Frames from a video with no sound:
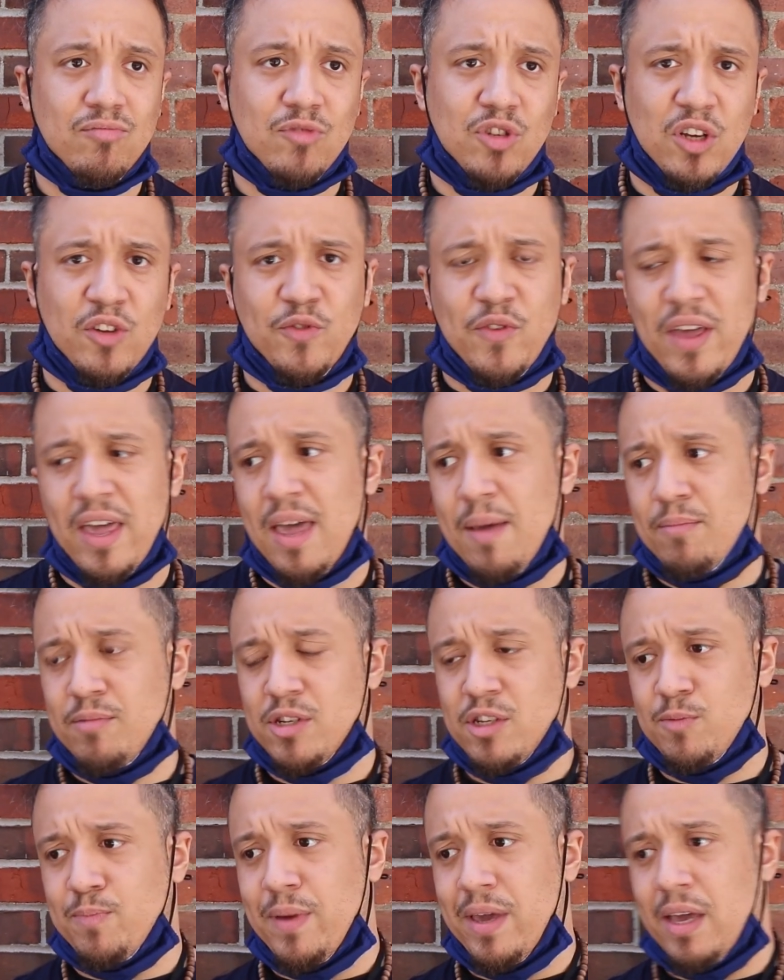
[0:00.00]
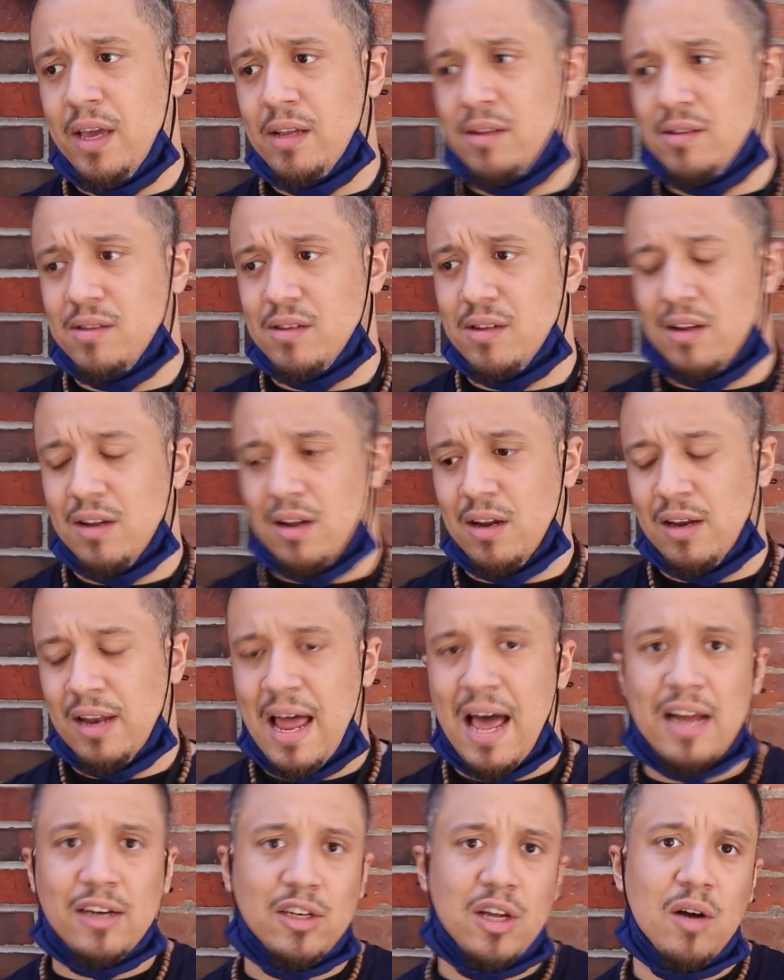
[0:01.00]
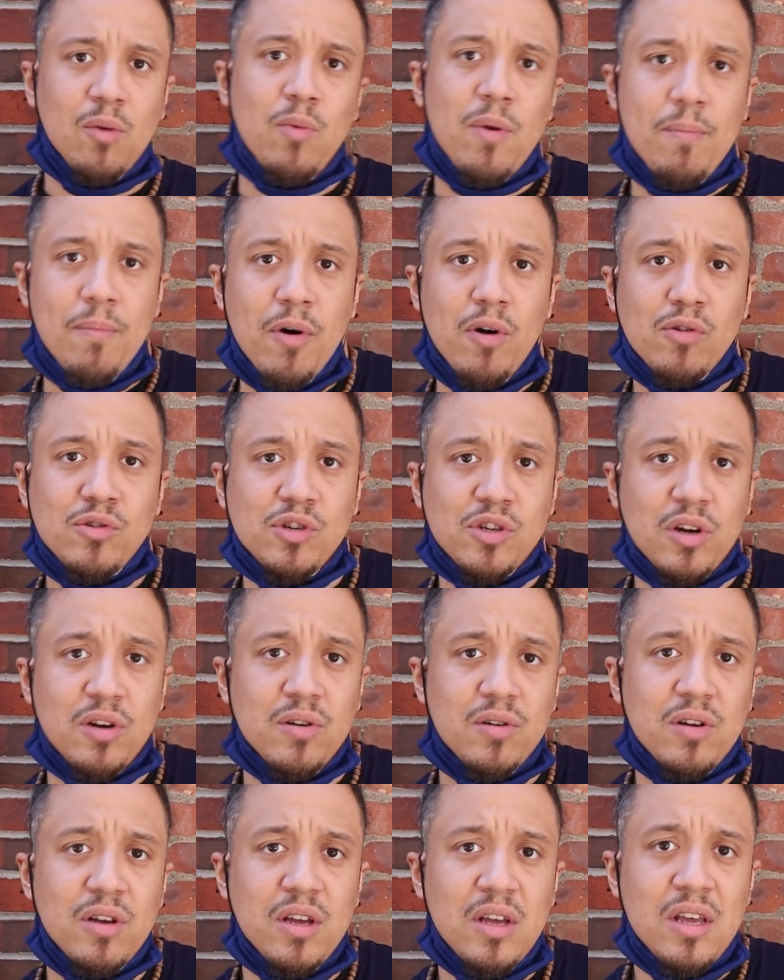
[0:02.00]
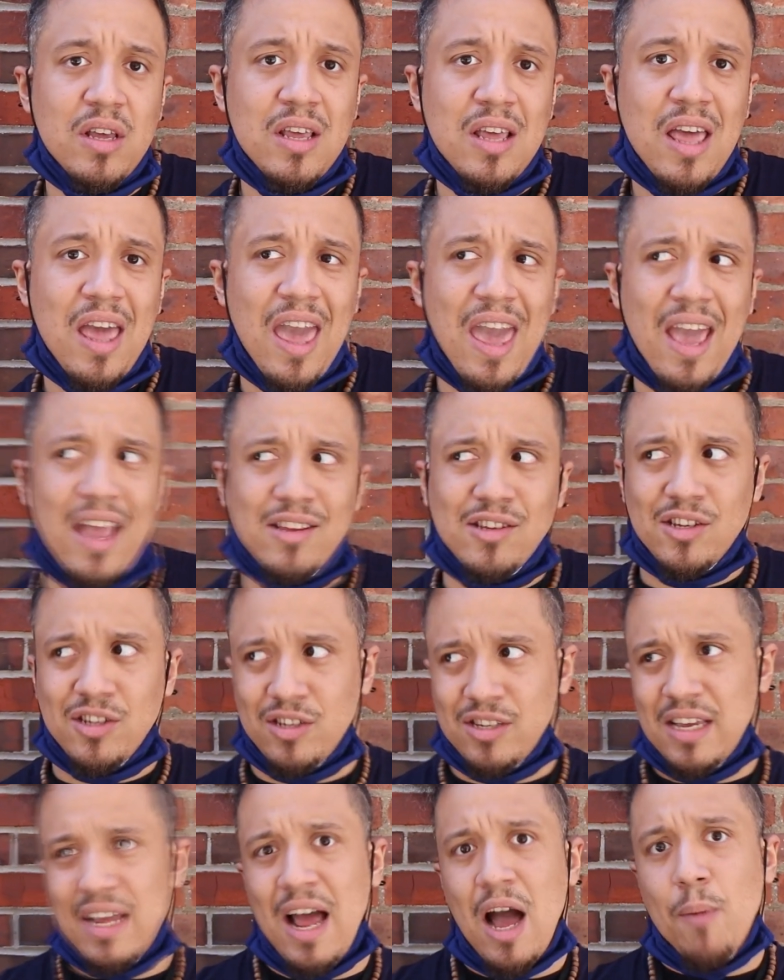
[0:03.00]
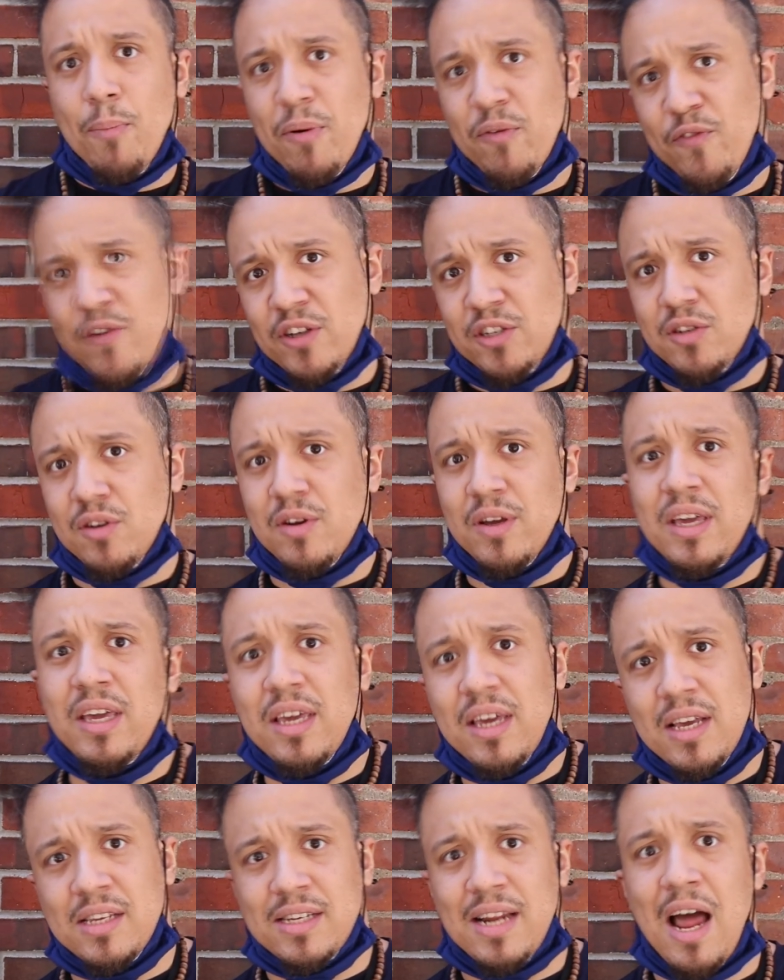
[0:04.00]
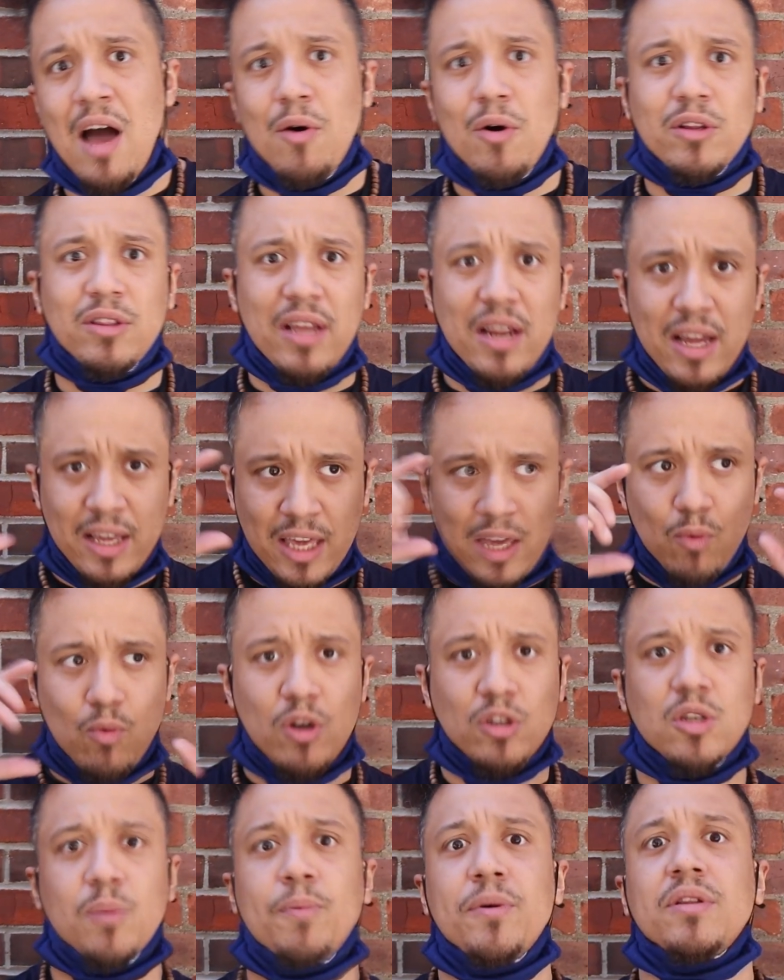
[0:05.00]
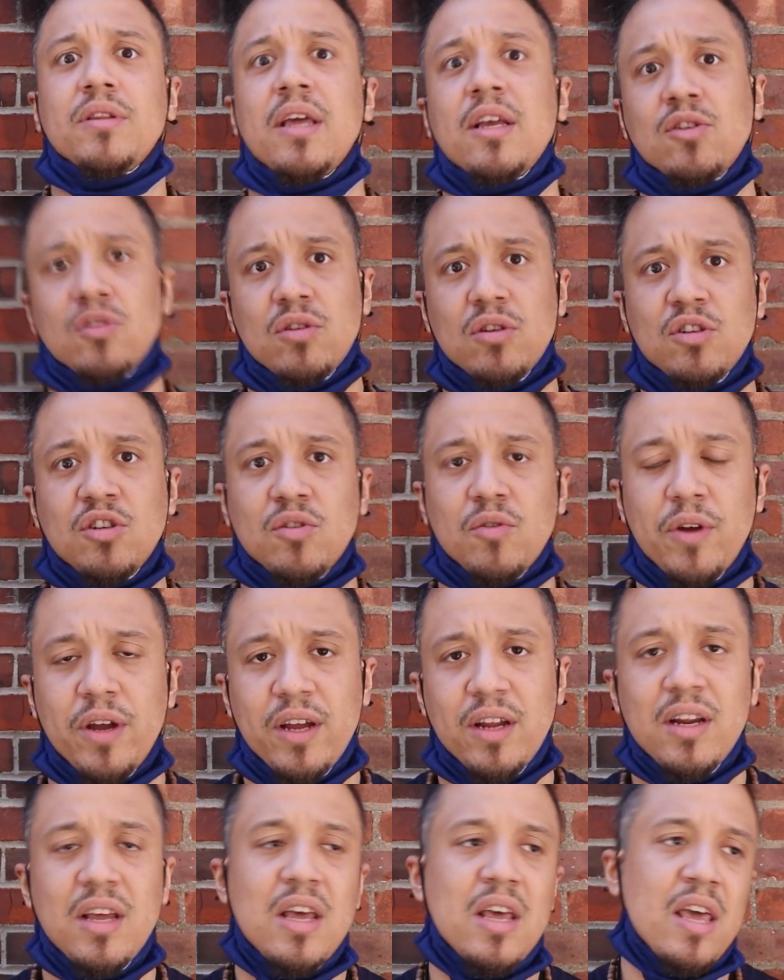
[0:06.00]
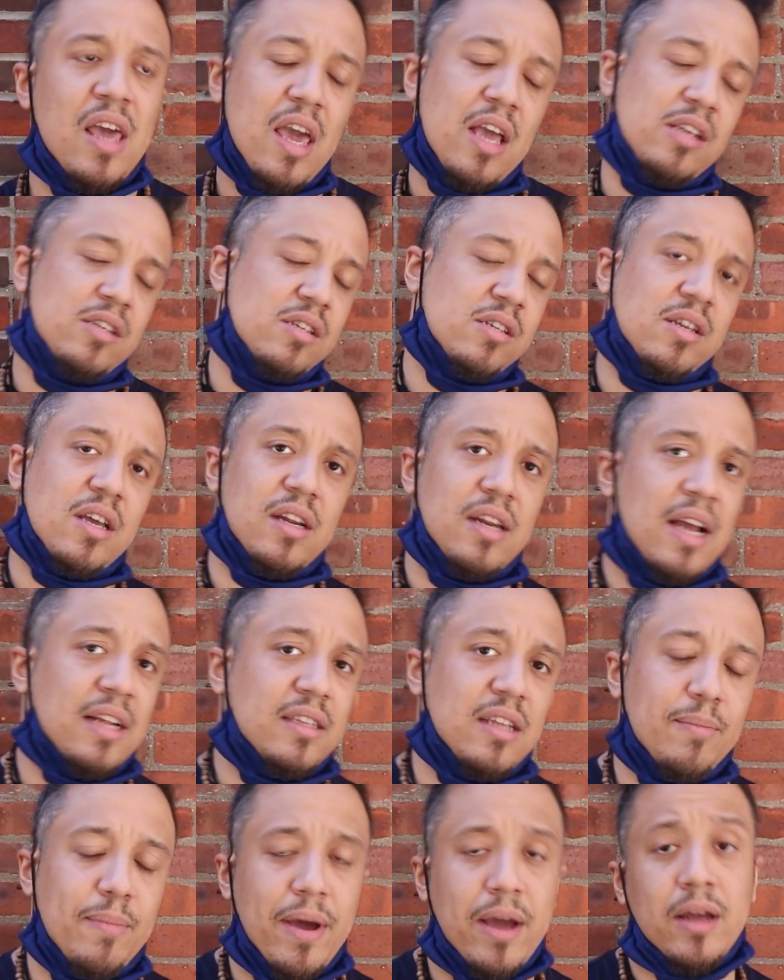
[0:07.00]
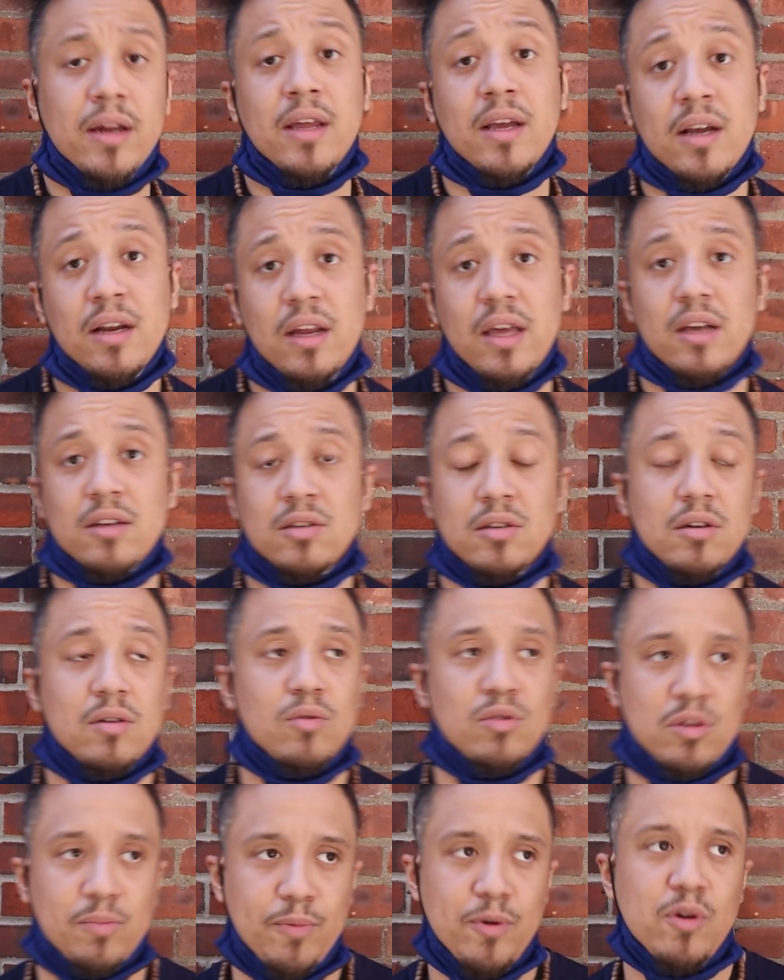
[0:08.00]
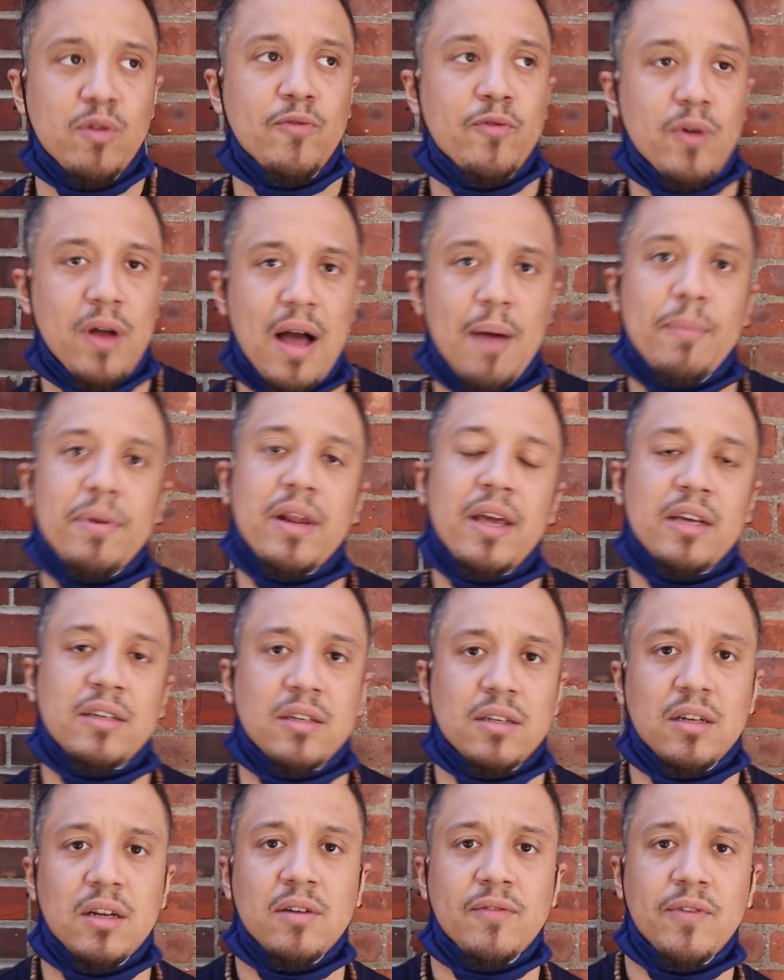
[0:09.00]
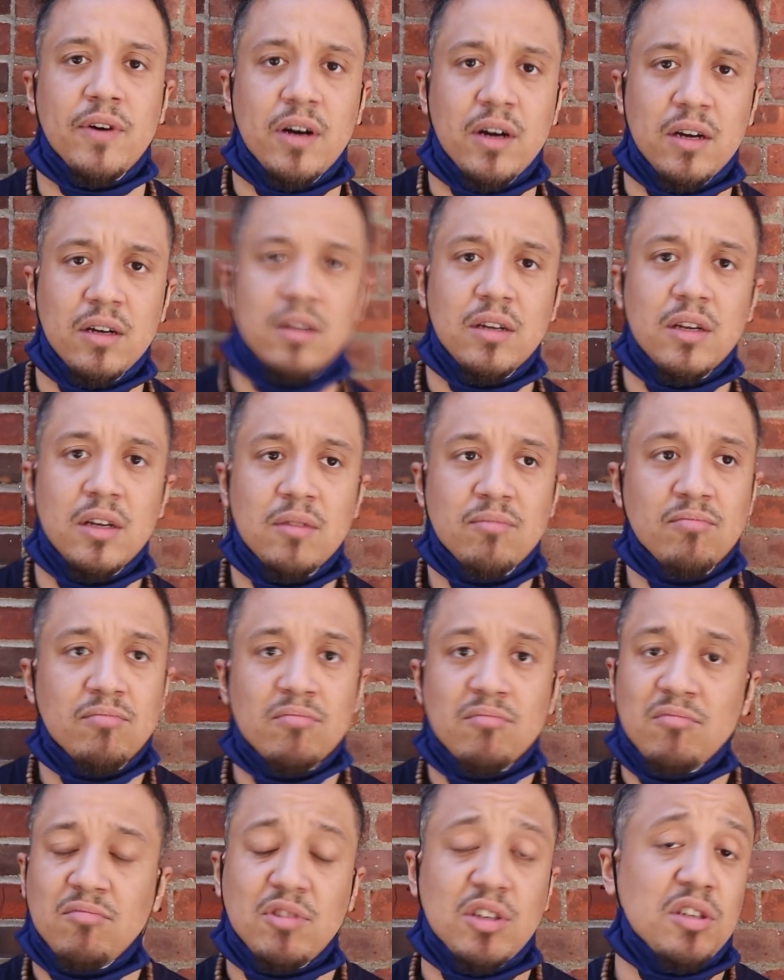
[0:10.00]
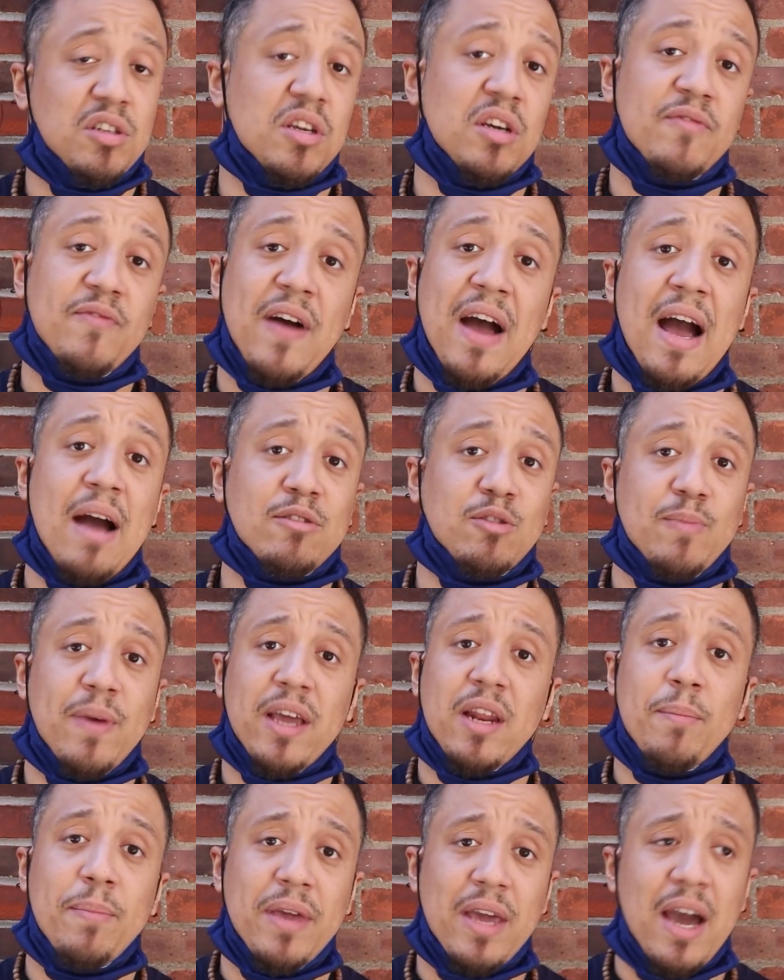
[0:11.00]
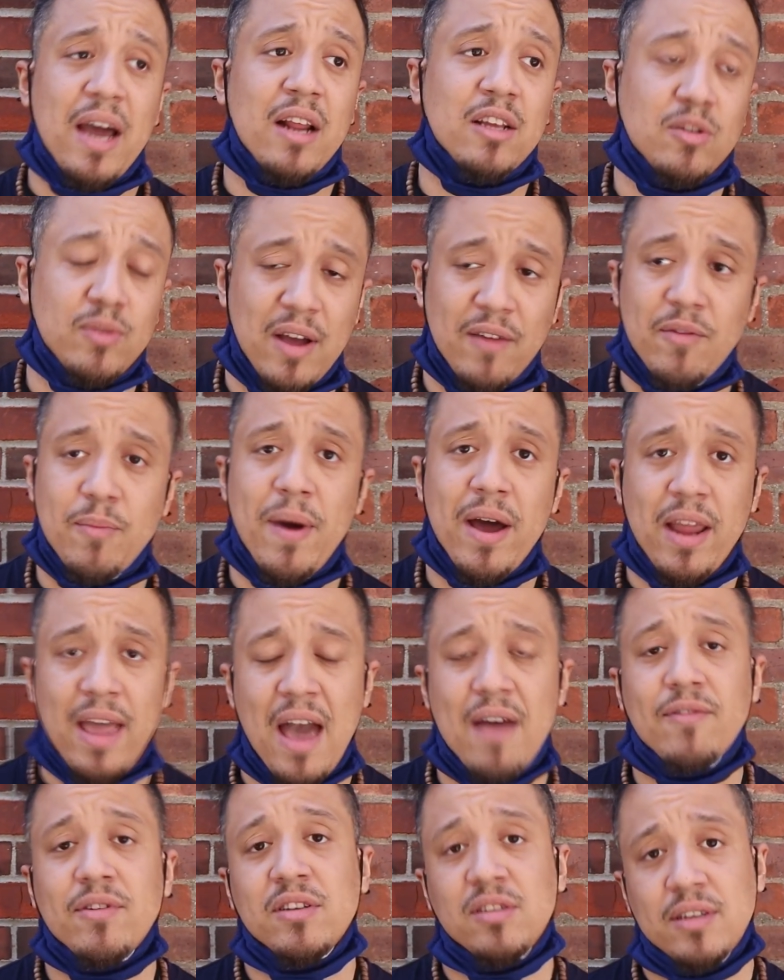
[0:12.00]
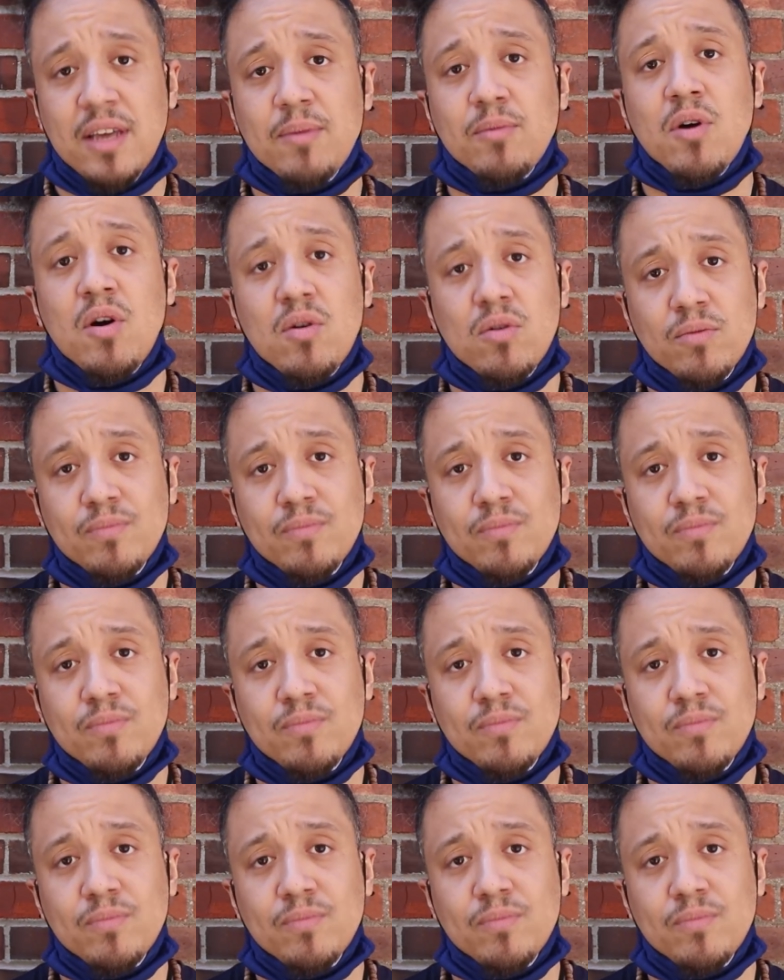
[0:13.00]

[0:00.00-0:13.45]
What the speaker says: just for him, just being lined up with Mojo and just seeing how professional he is and how authentic he wants to put things on the screen, it just connected, man, and clicked. So it was a beautiful combination of just good vibes, man, to be honest, with everybody having the same goal.